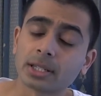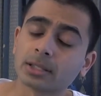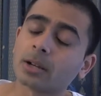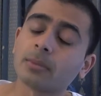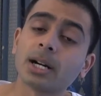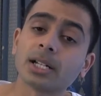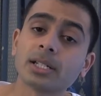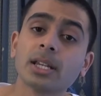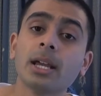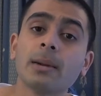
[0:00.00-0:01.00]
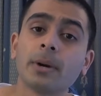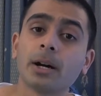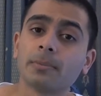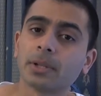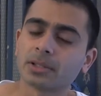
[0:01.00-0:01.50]
It's not much,
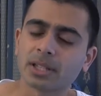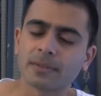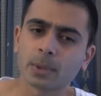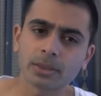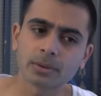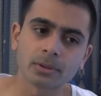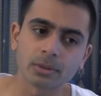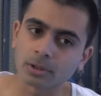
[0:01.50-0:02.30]
but because I've went through,